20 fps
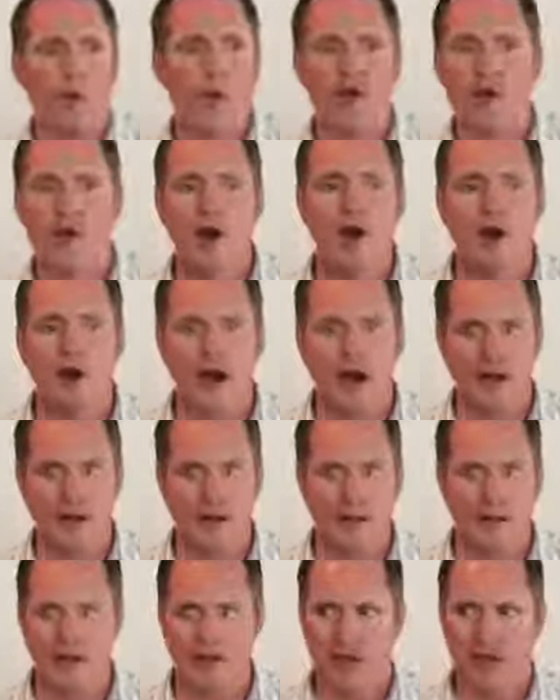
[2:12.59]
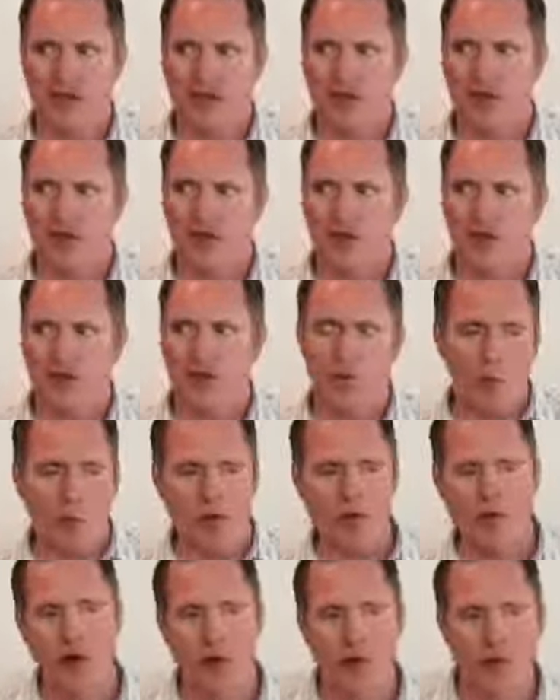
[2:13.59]
We know God exists.
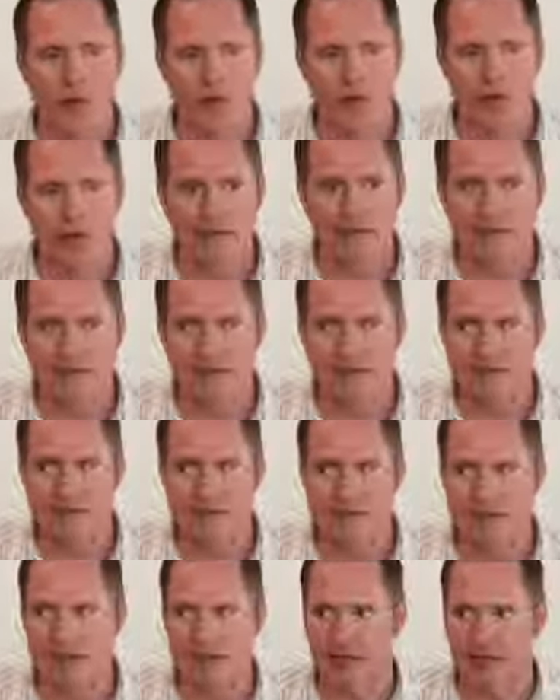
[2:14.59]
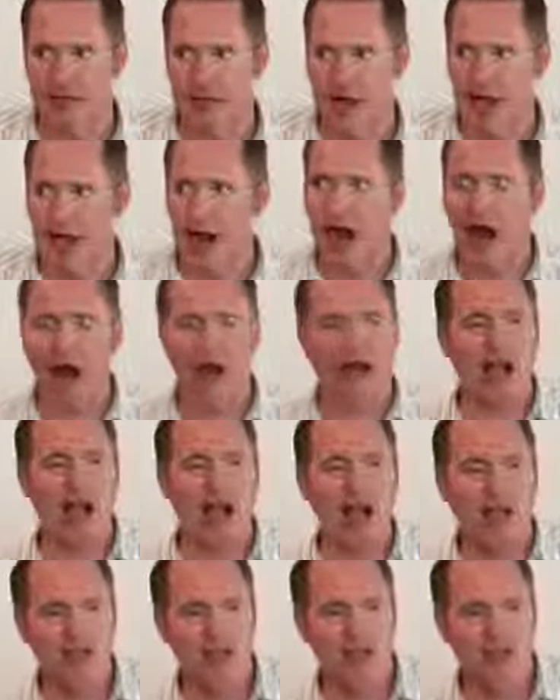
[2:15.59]
We know we're living in sin. Our
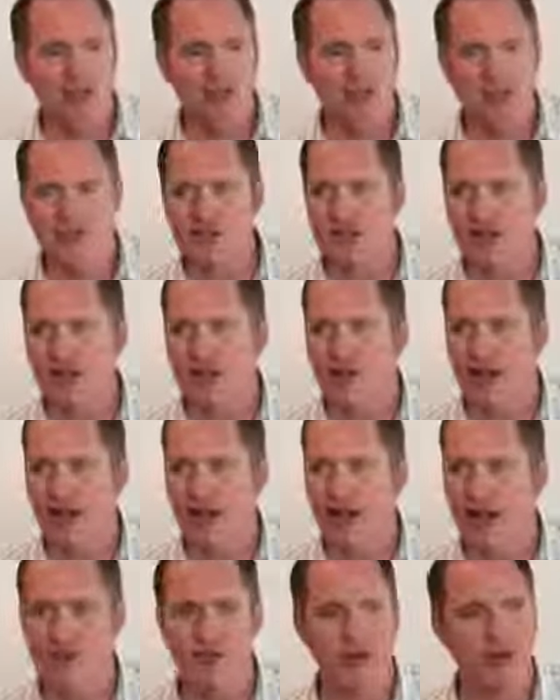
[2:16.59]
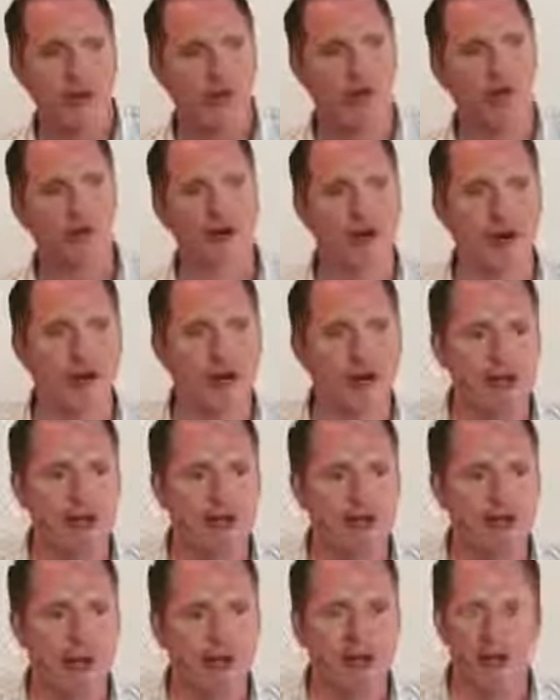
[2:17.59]
conscience is defiled.
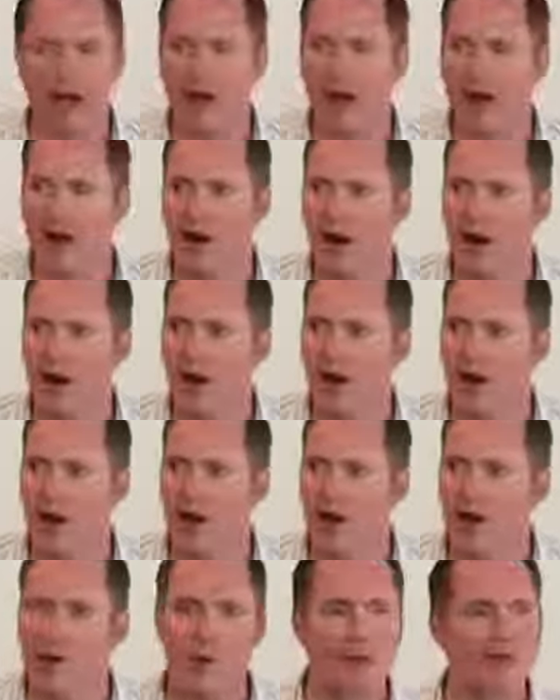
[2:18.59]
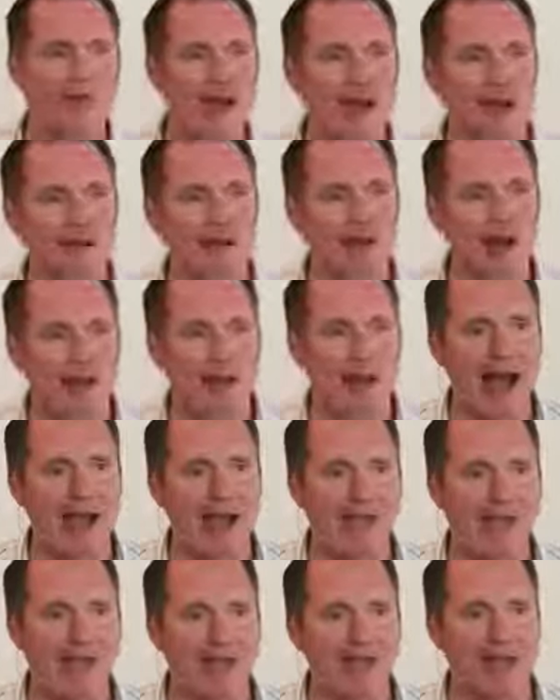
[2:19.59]
Eternity is written on our heart. We've got some
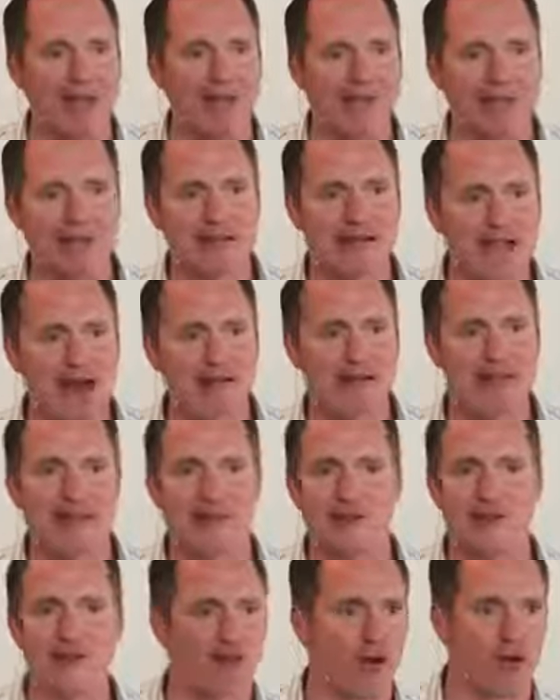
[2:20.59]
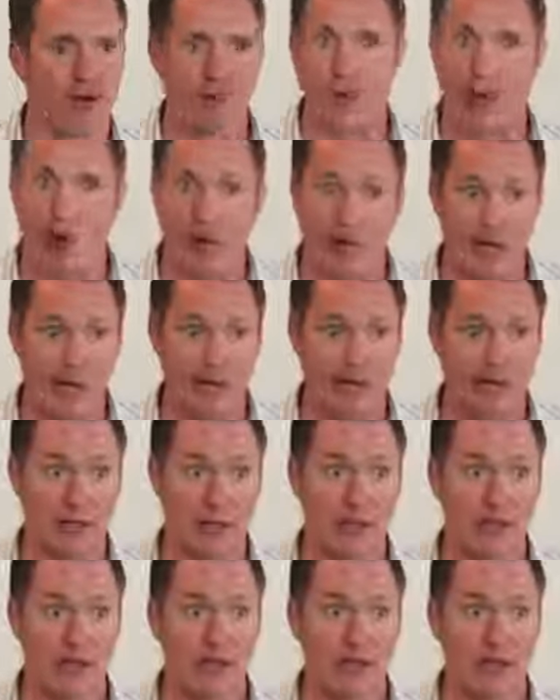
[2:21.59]
idea that death is
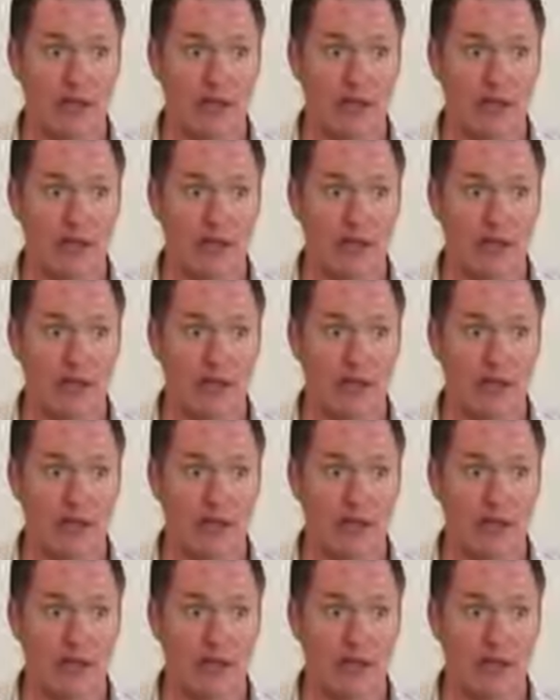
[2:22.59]
foreboding.